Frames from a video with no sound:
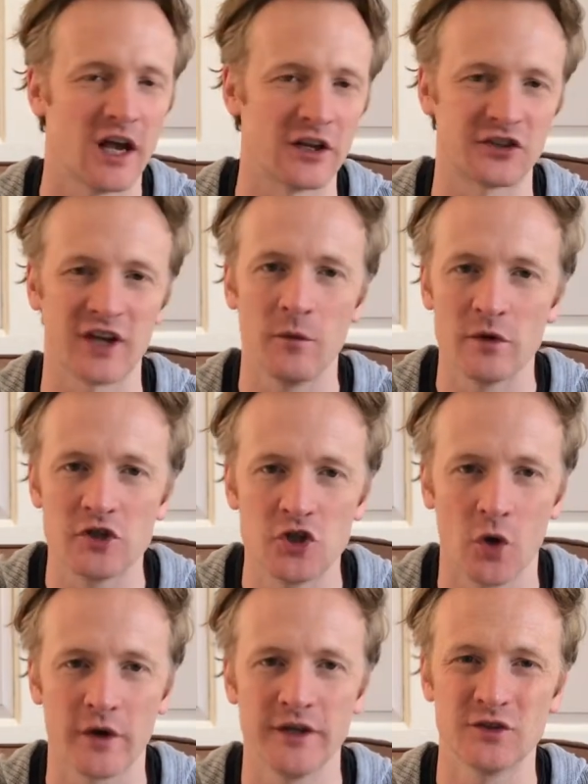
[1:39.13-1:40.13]
Same with
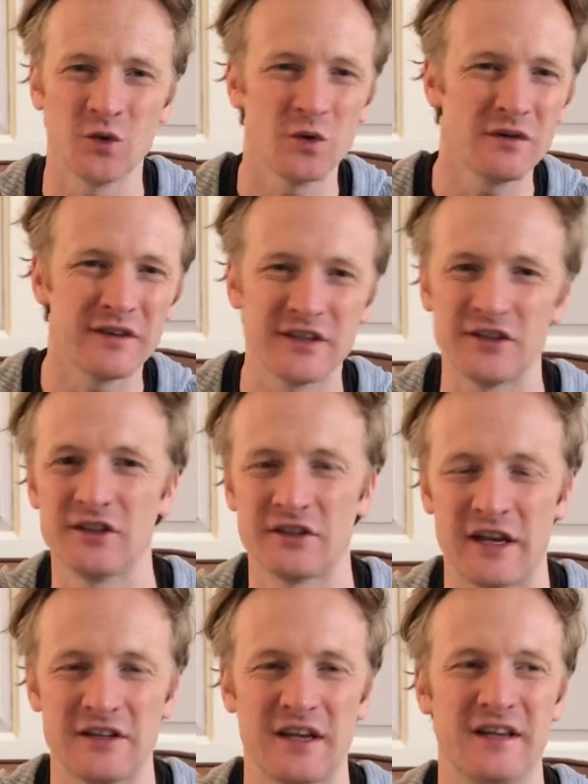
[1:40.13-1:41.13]
jockeys. All of this
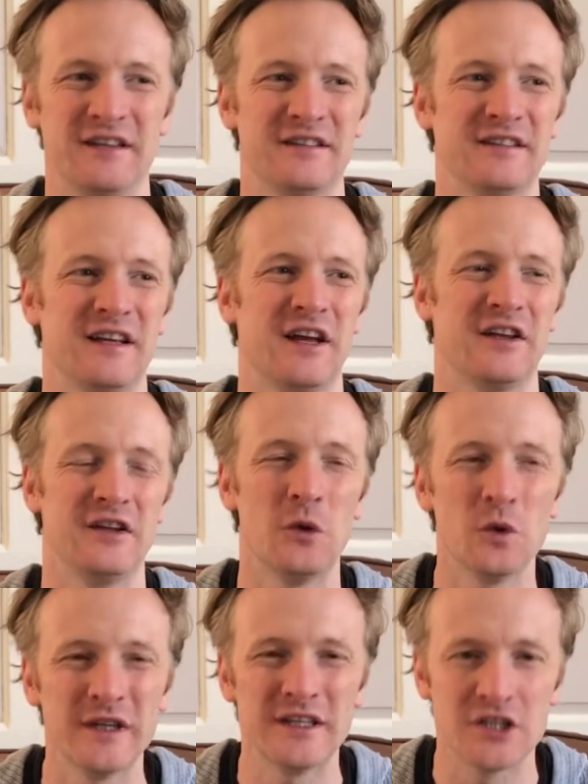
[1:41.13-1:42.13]
is
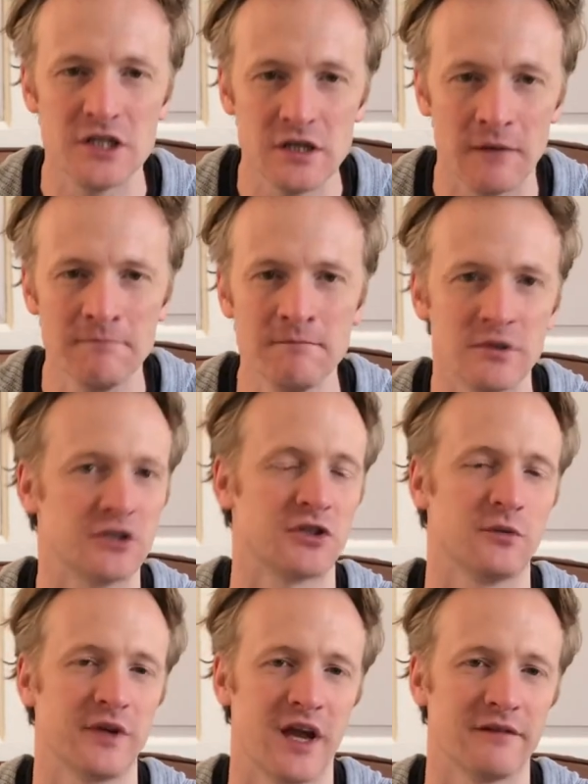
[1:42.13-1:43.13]
all these numbers that
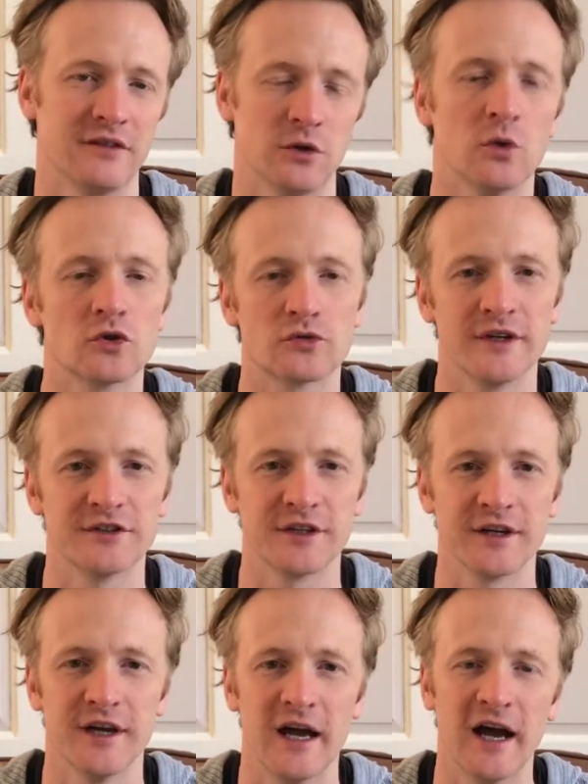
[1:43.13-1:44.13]
we have in horse
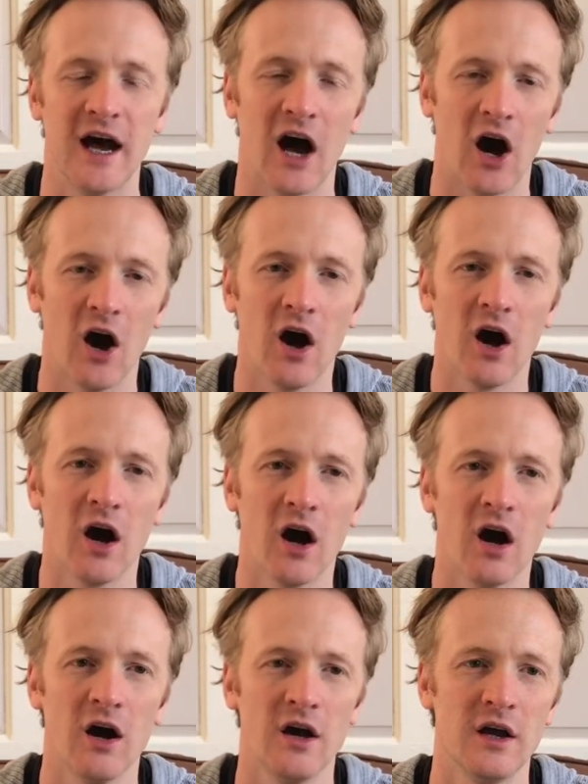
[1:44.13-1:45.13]
racing
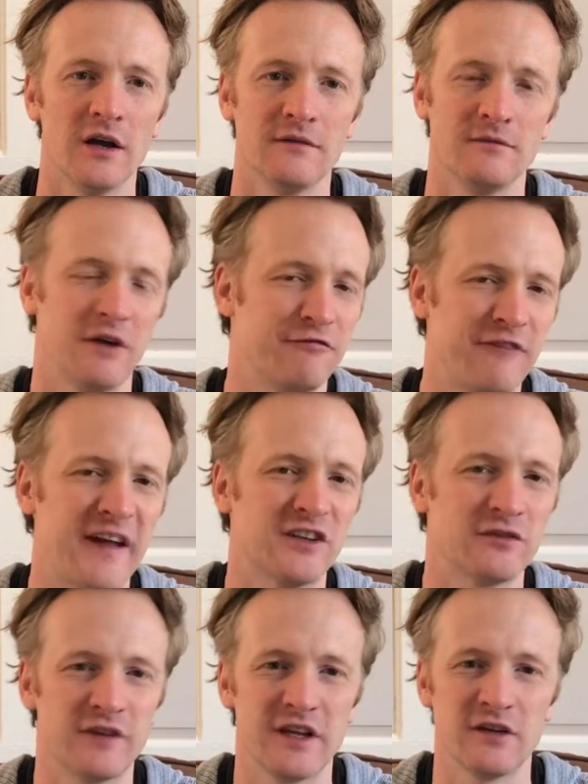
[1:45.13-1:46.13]
are
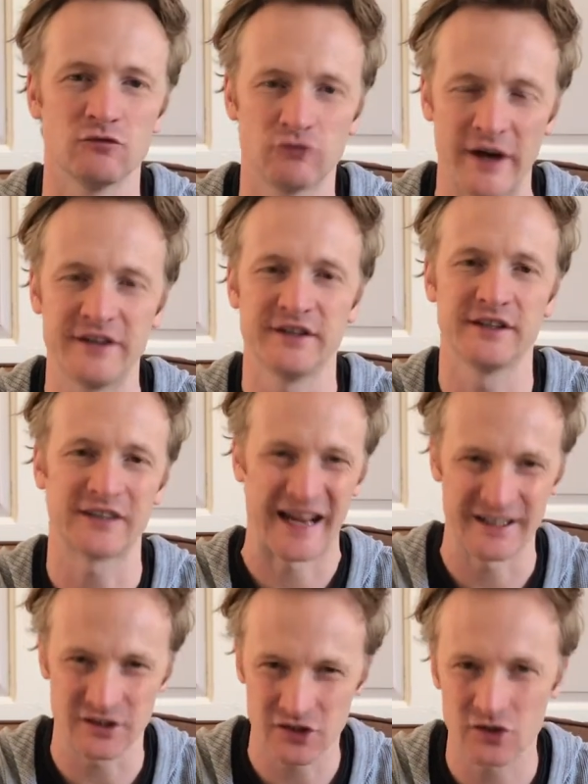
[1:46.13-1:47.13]
effectively ratings
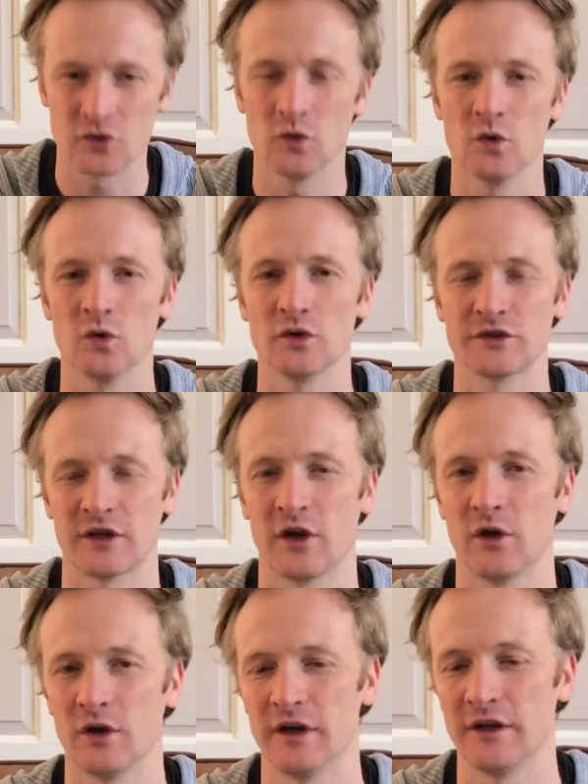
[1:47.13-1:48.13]
and scores
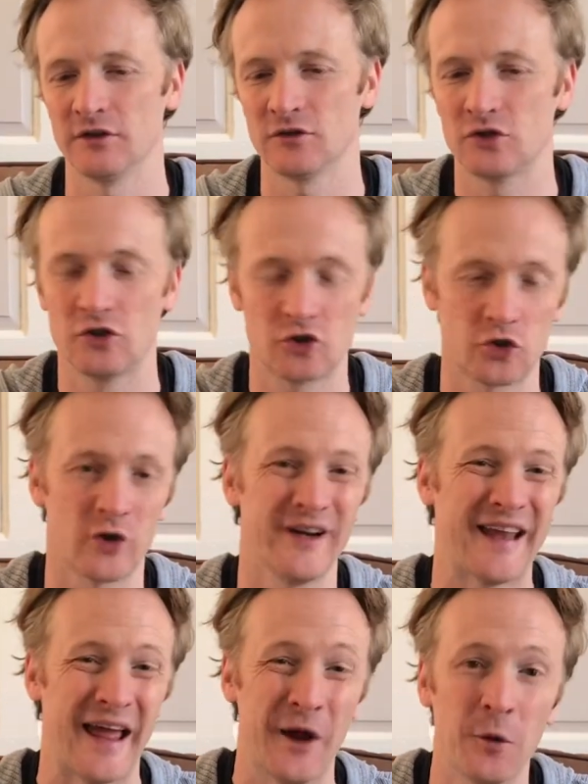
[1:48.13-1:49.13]
to try
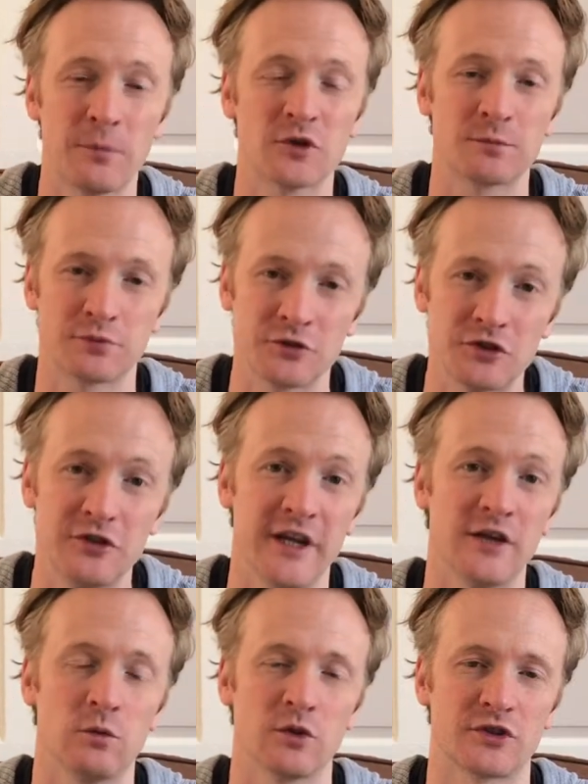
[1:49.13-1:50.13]
and help us
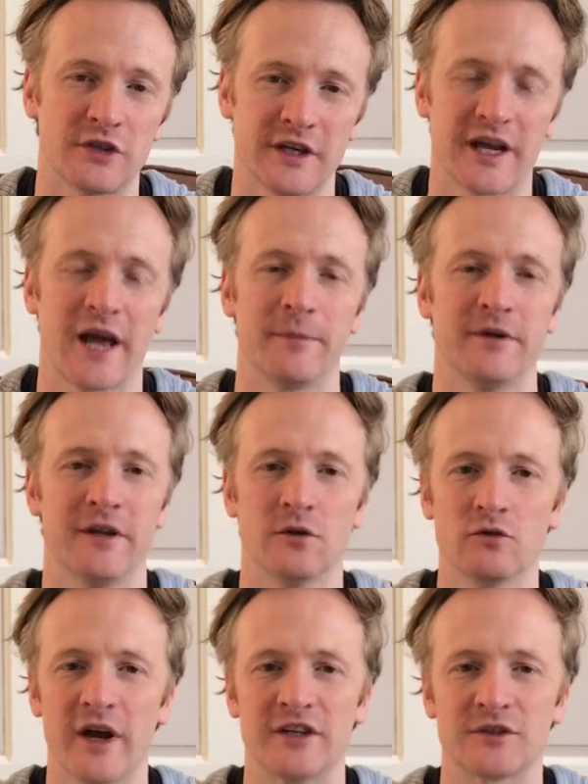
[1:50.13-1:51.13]
predict what's going to happen in the
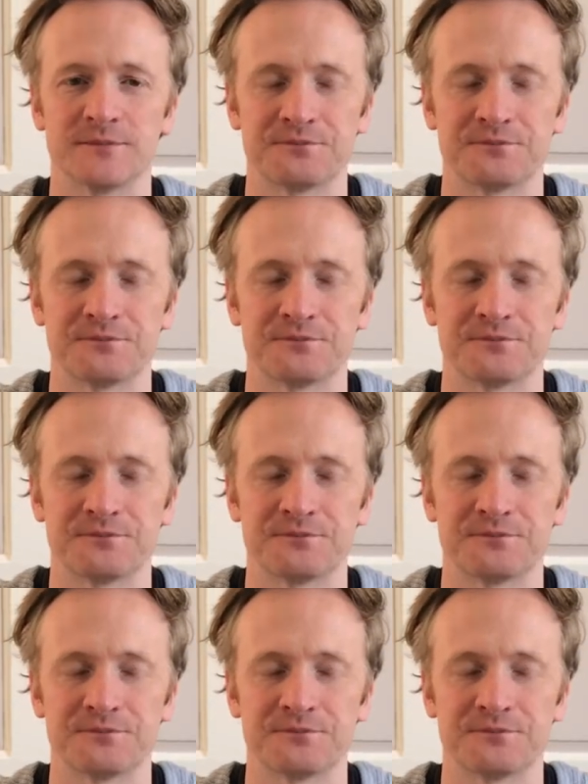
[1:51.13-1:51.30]
race.